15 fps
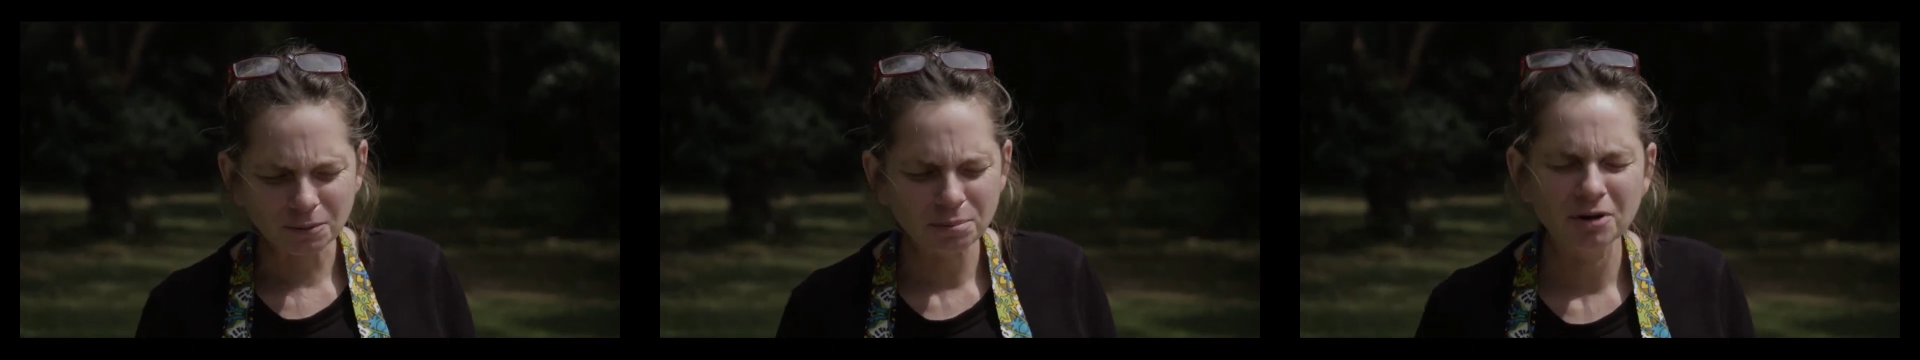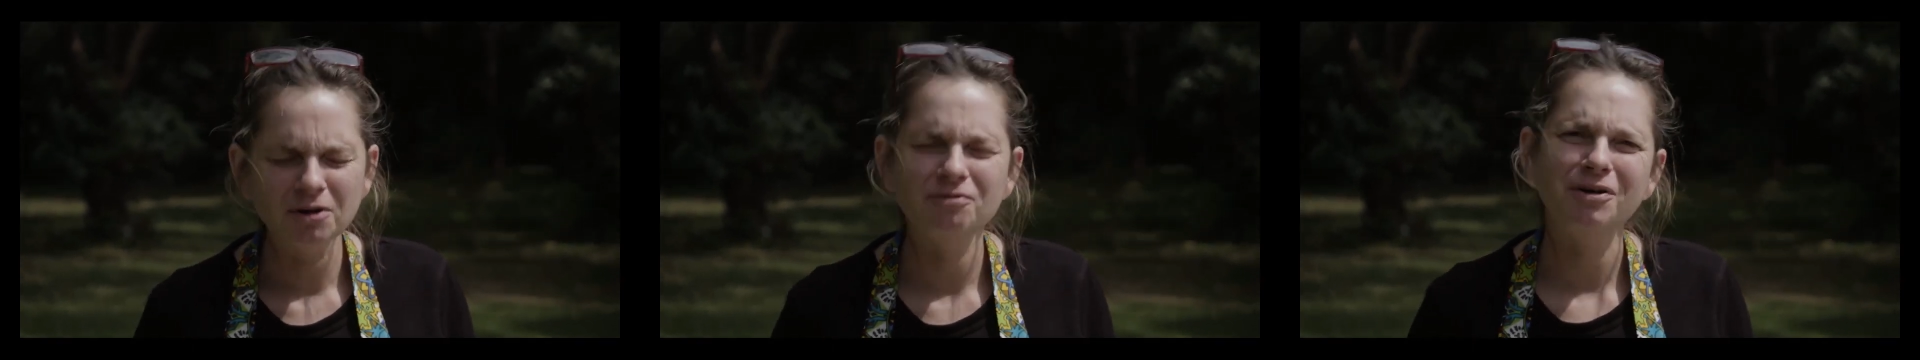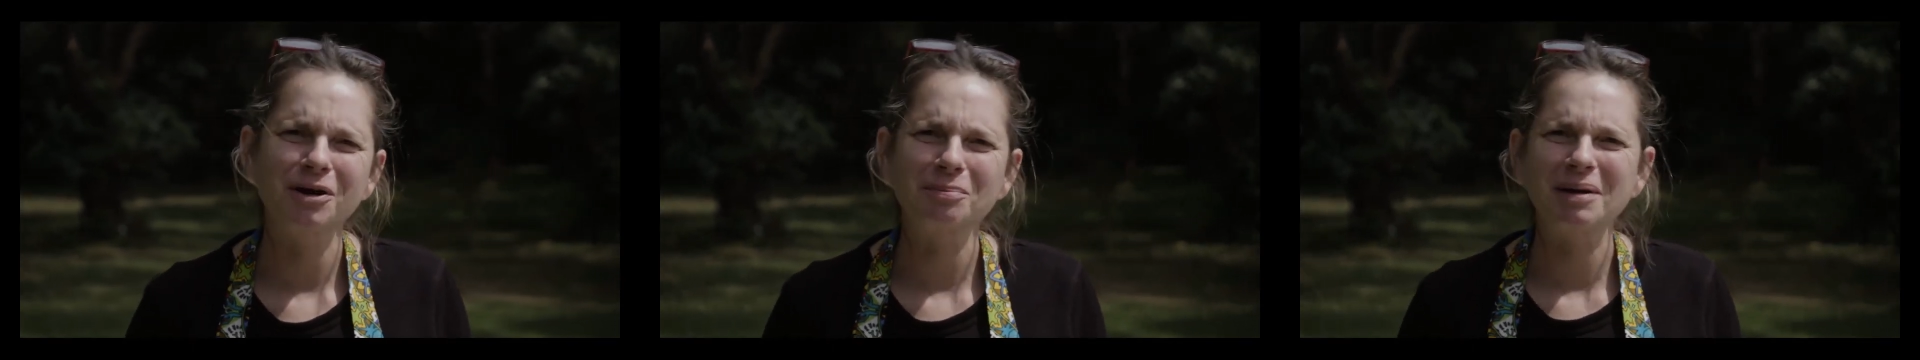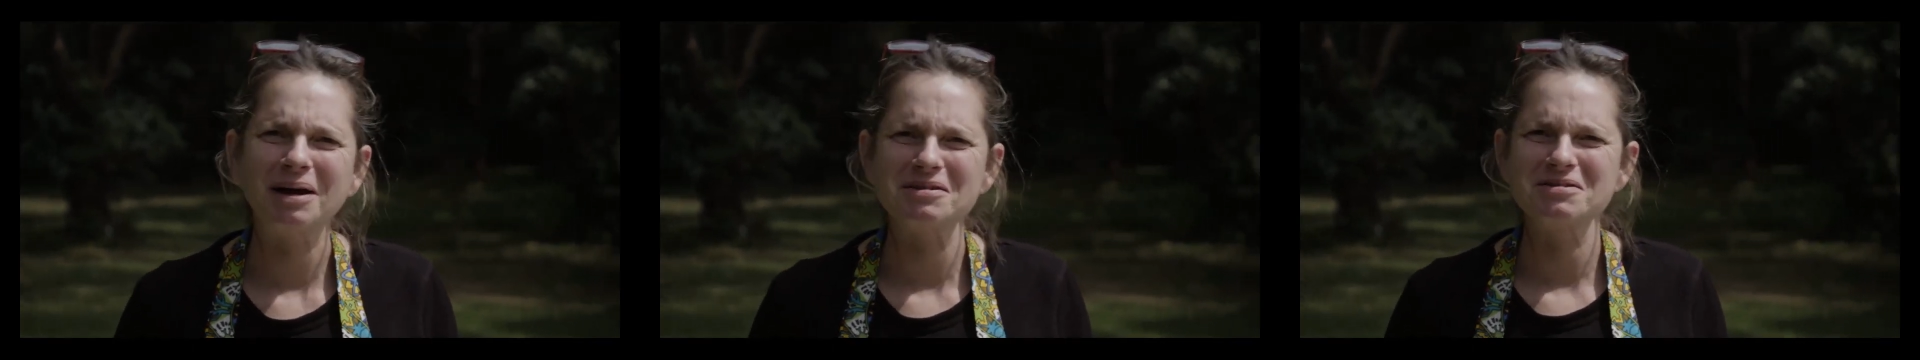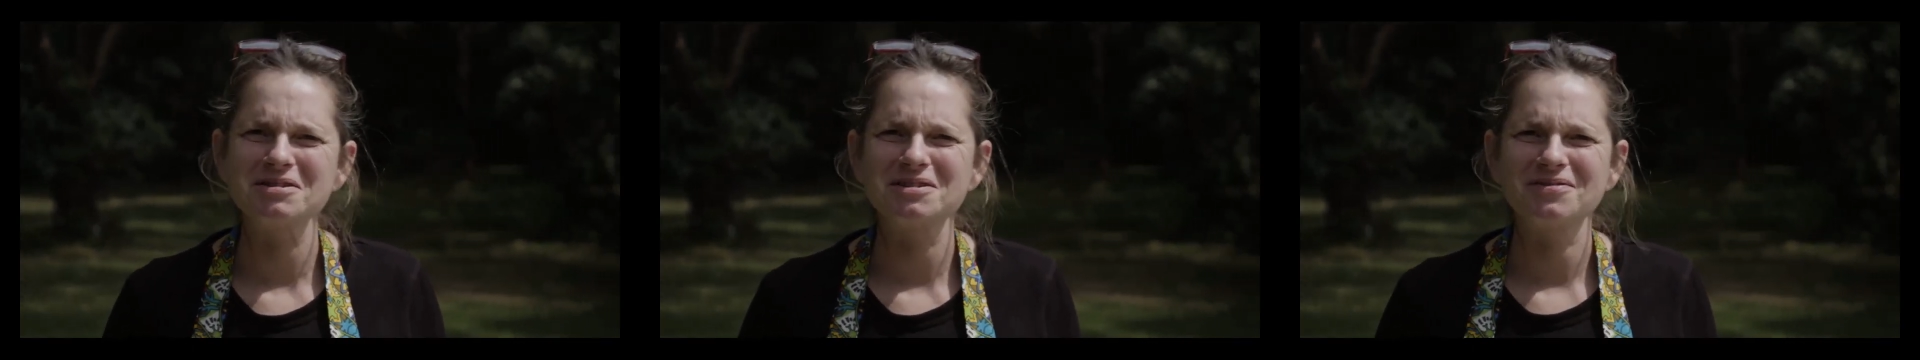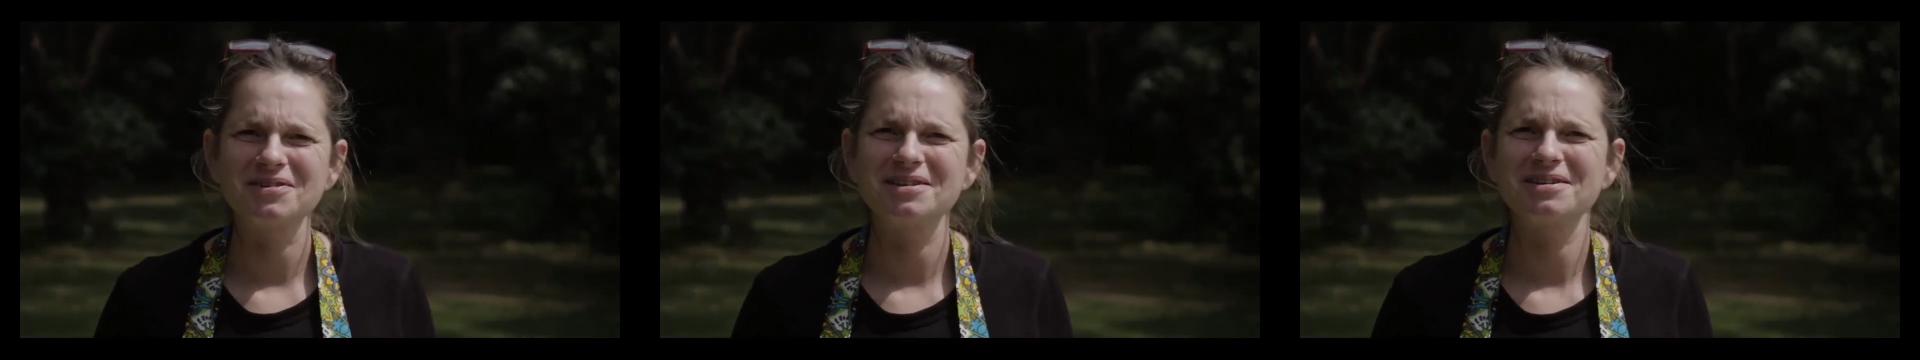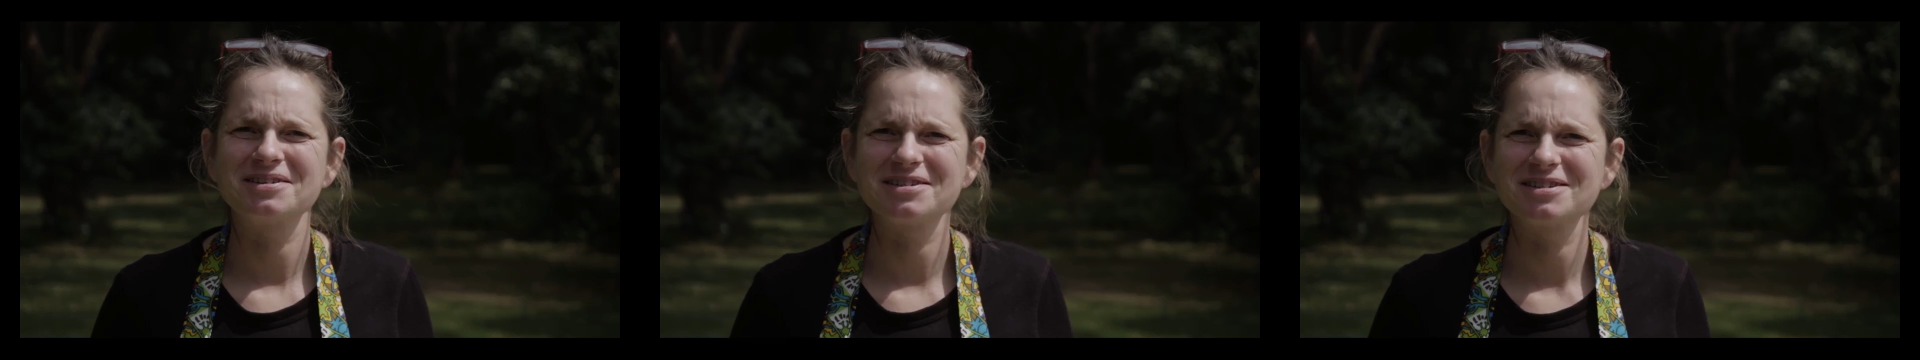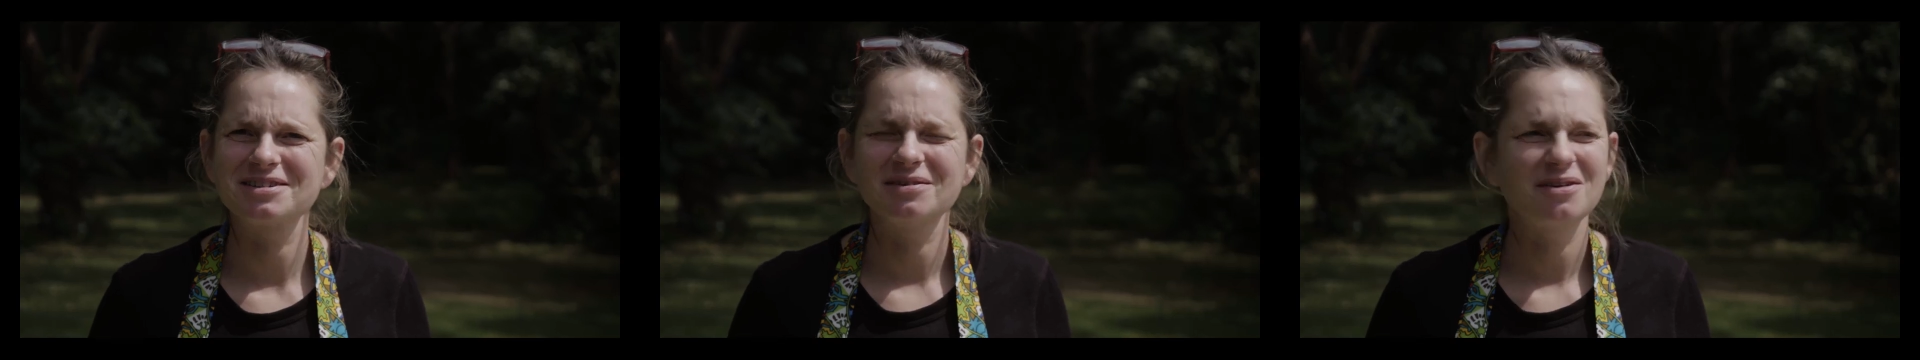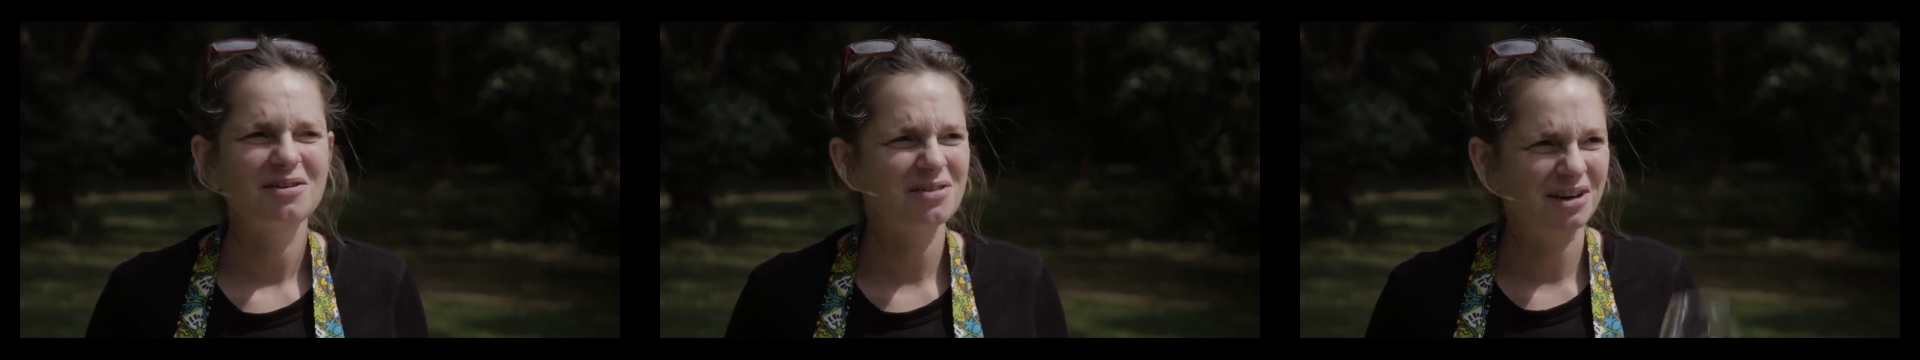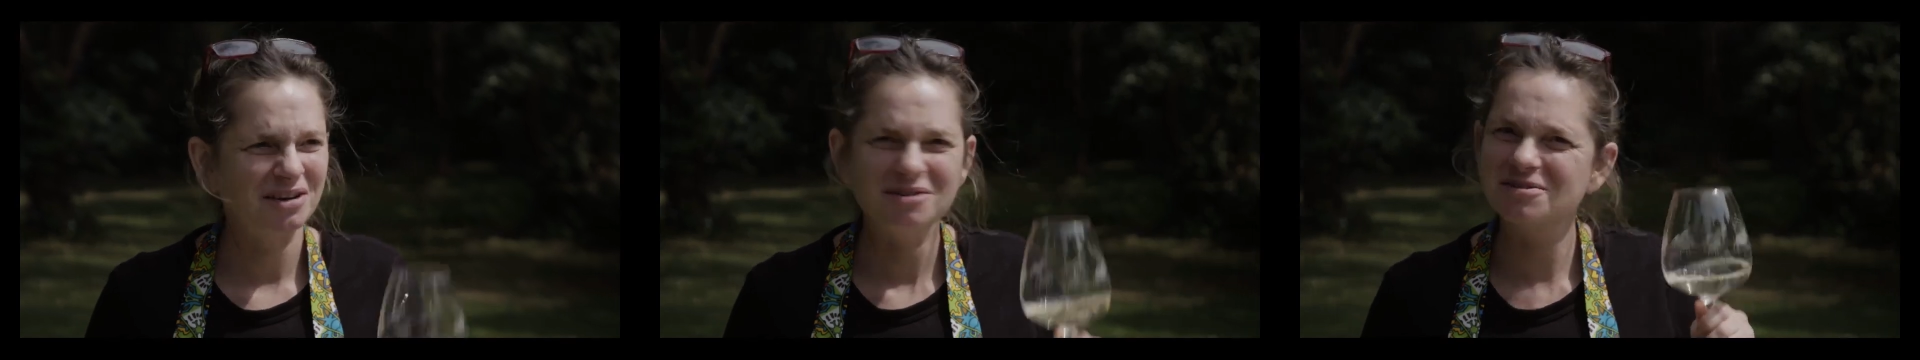Perfect balance for this.
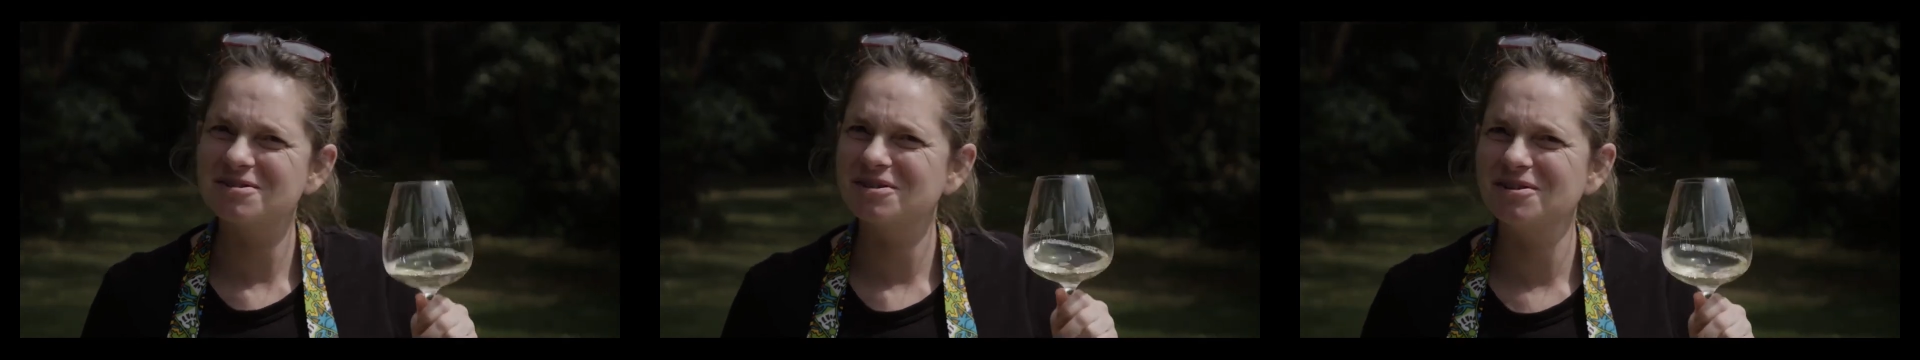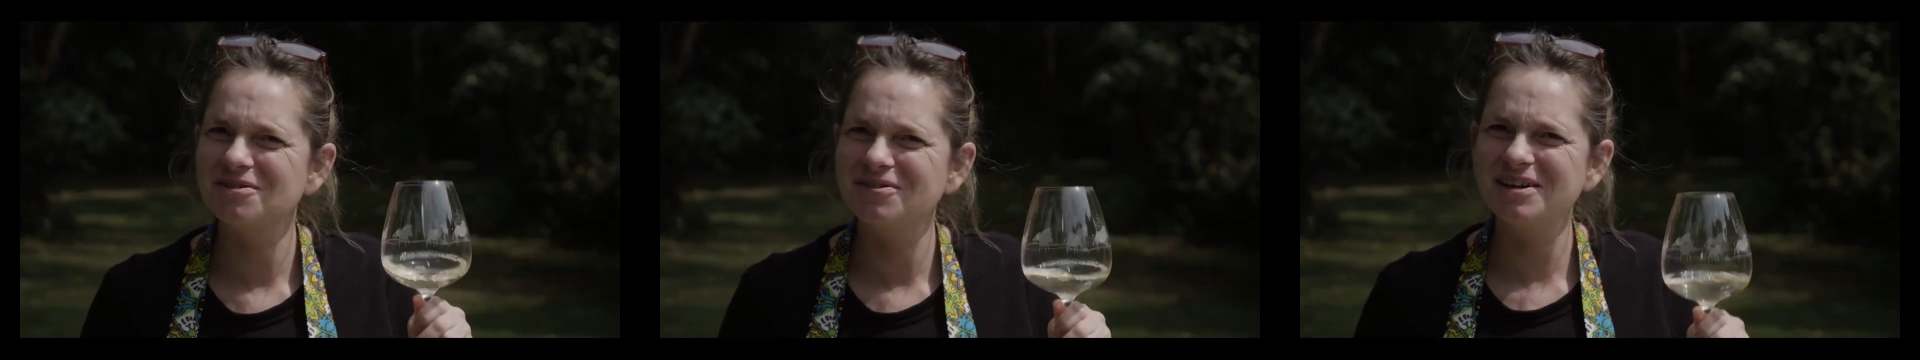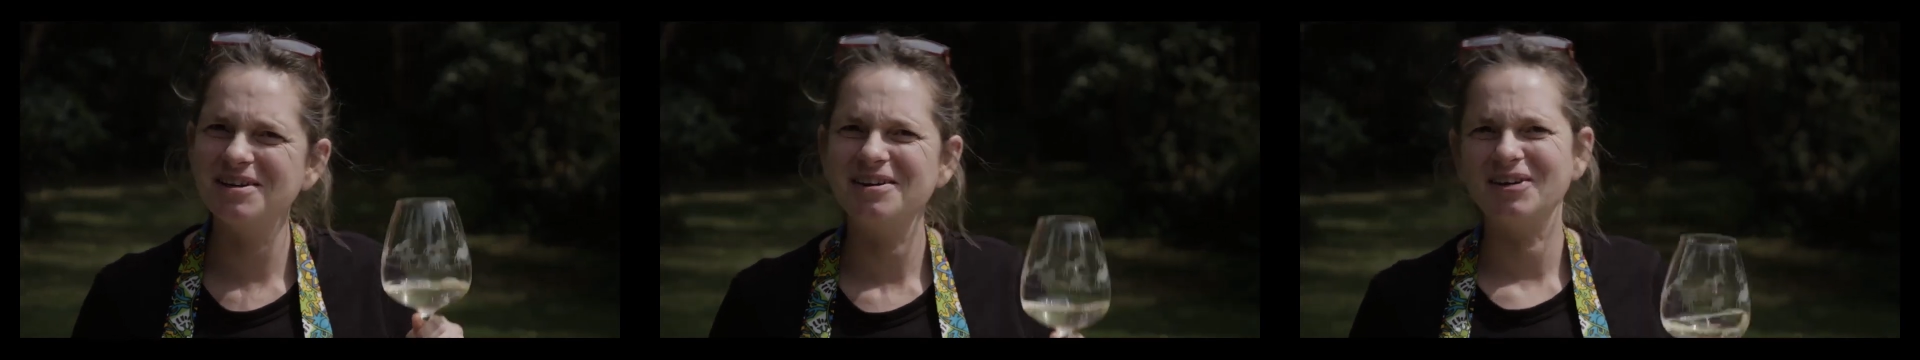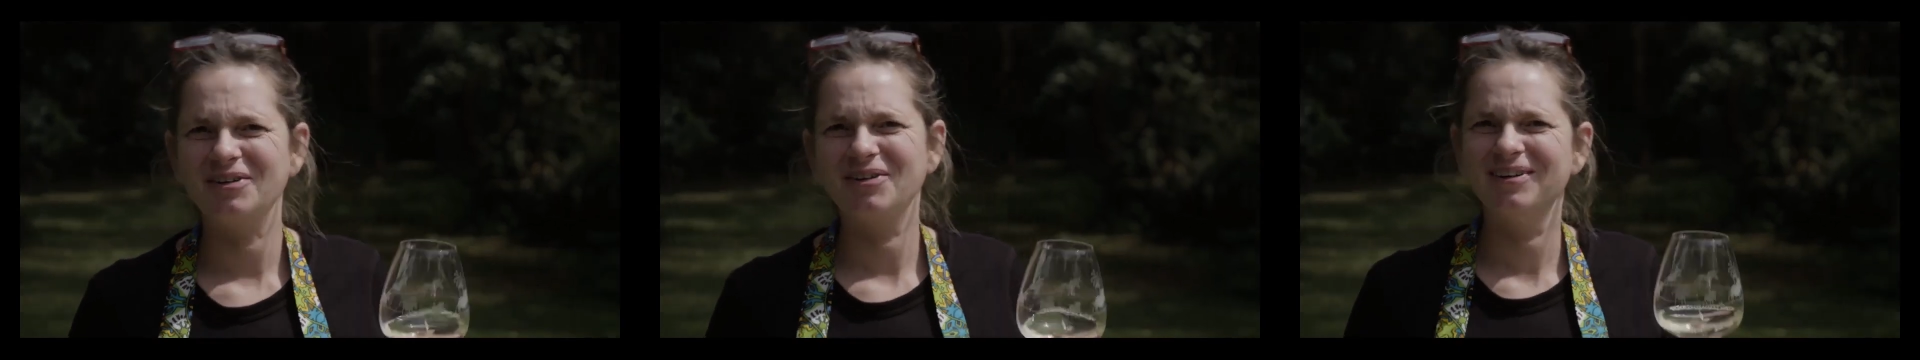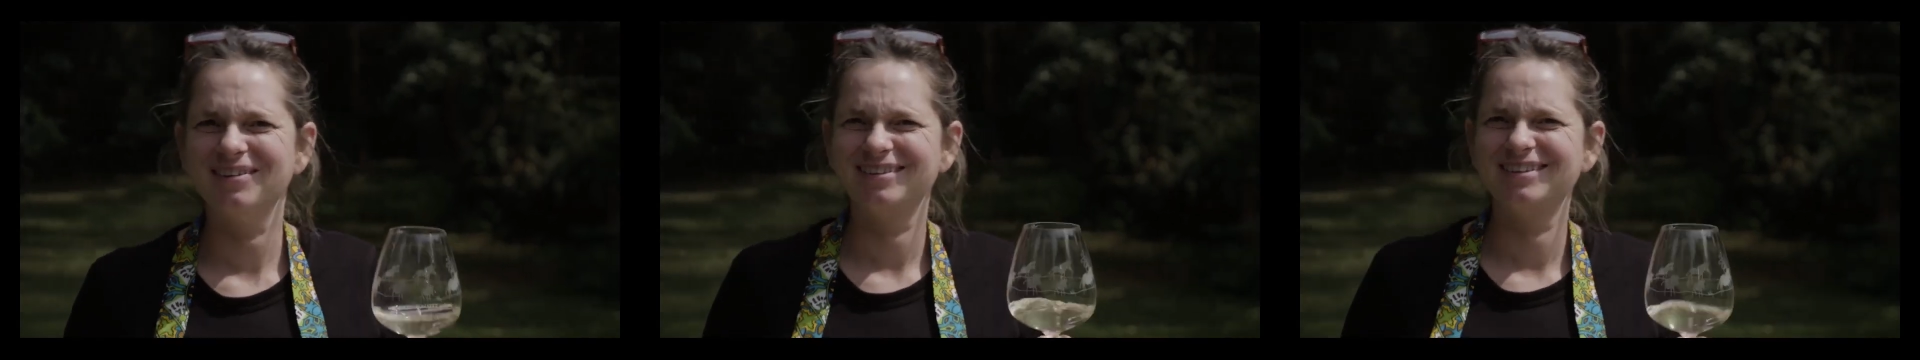Thank you, Solovino.